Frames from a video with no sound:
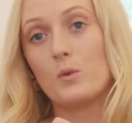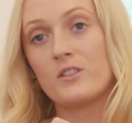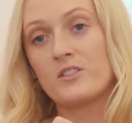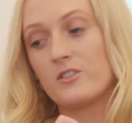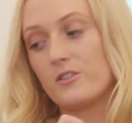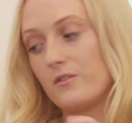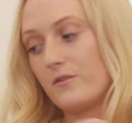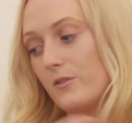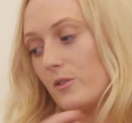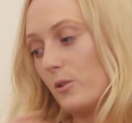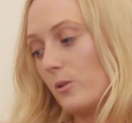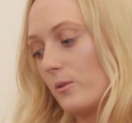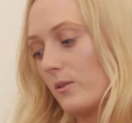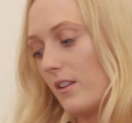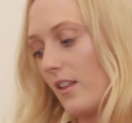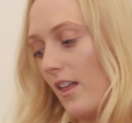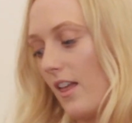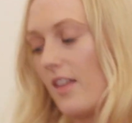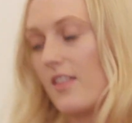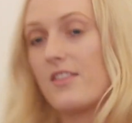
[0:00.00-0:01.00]
wonderful.
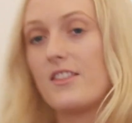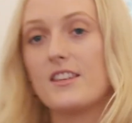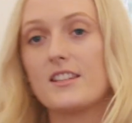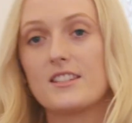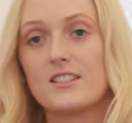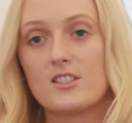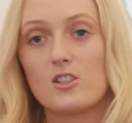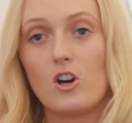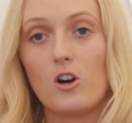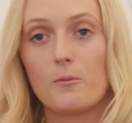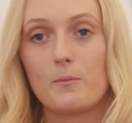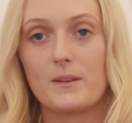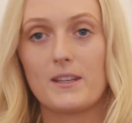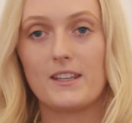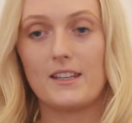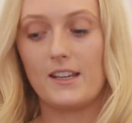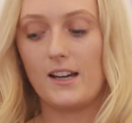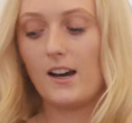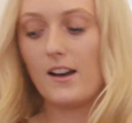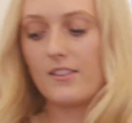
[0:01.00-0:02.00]
This top
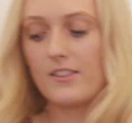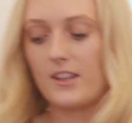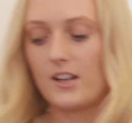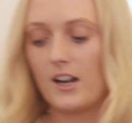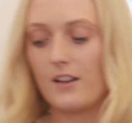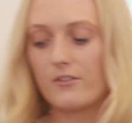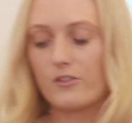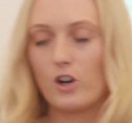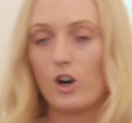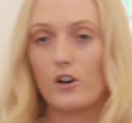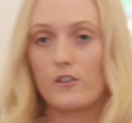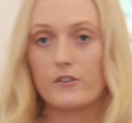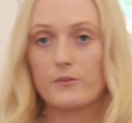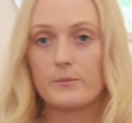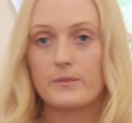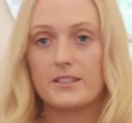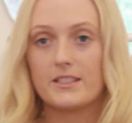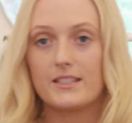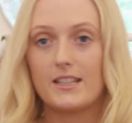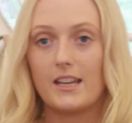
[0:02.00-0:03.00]
here that I've got
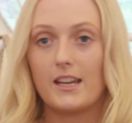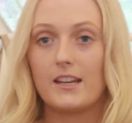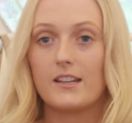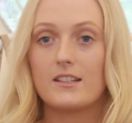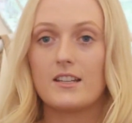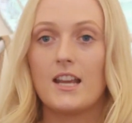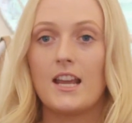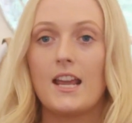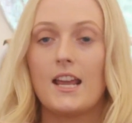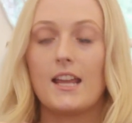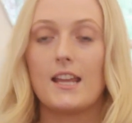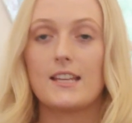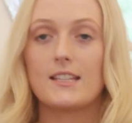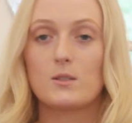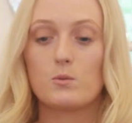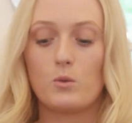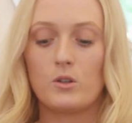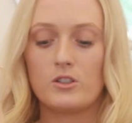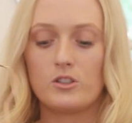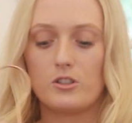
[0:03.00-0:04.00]
from Seed
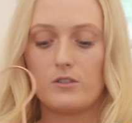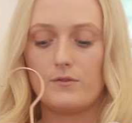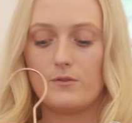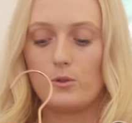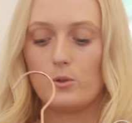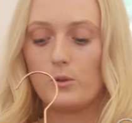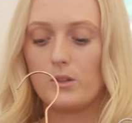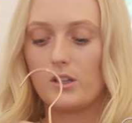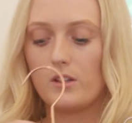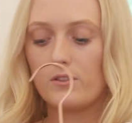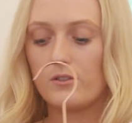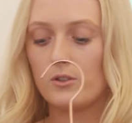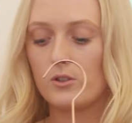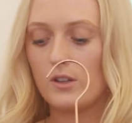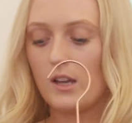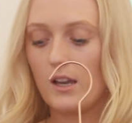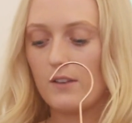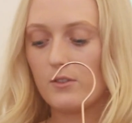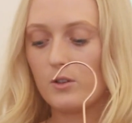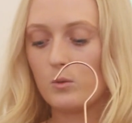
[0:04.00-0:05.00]
is wonderful. If
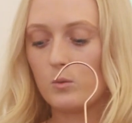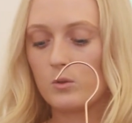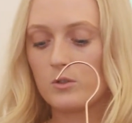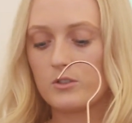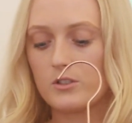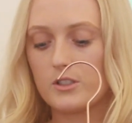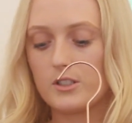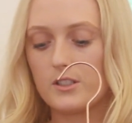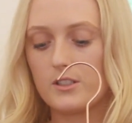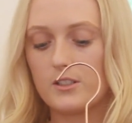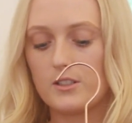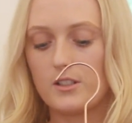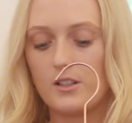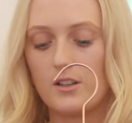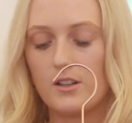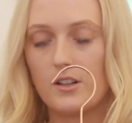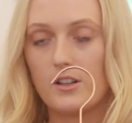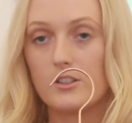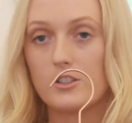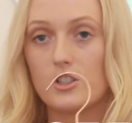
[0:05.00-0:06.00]
you ever wanted
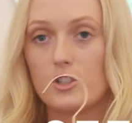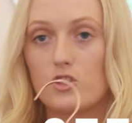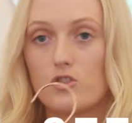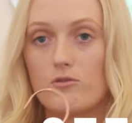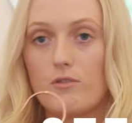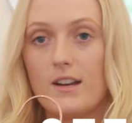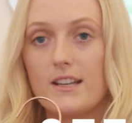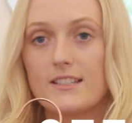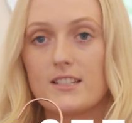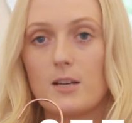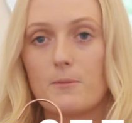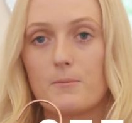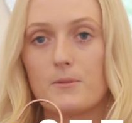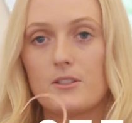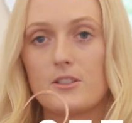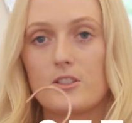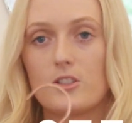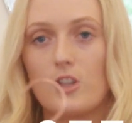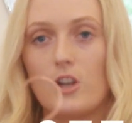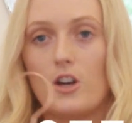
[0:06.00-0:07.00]
to dress up
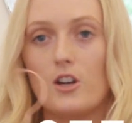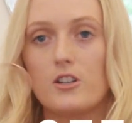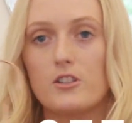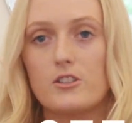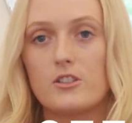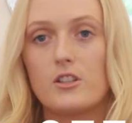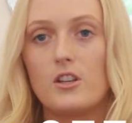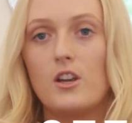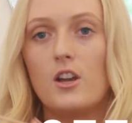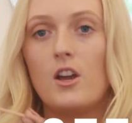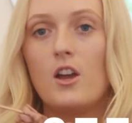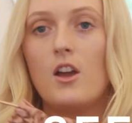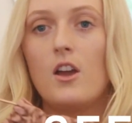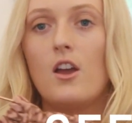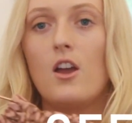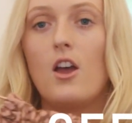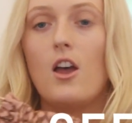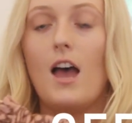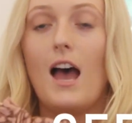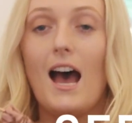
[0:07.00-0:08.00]
a skirt,
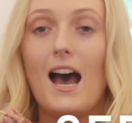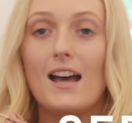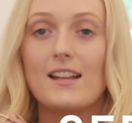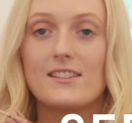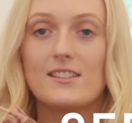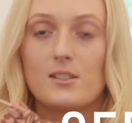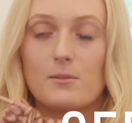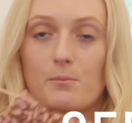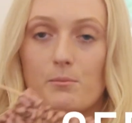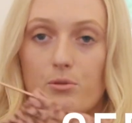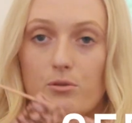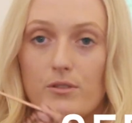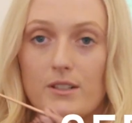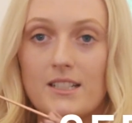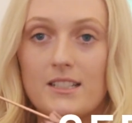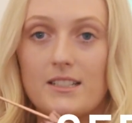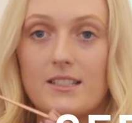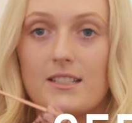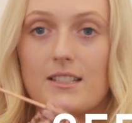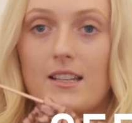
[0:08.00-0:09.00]
add some
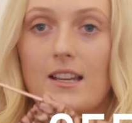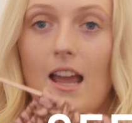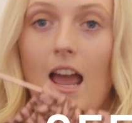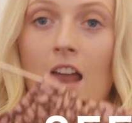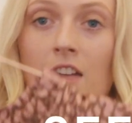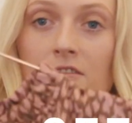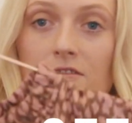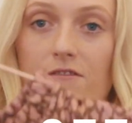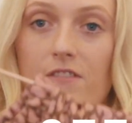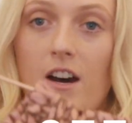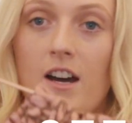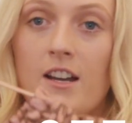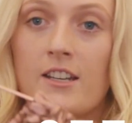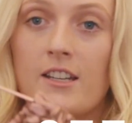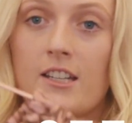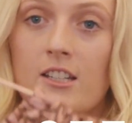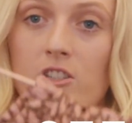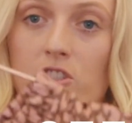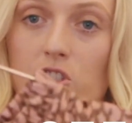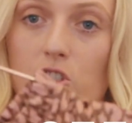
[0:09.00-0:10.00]
print and
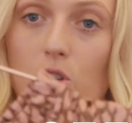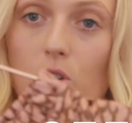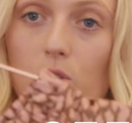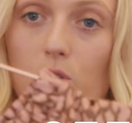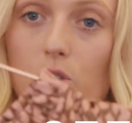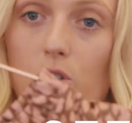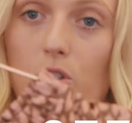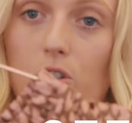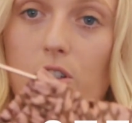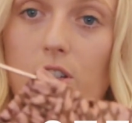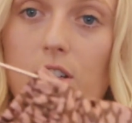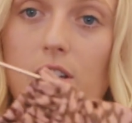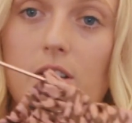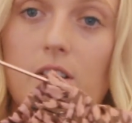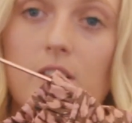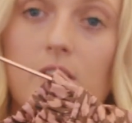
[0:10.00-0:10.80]
fun into your look.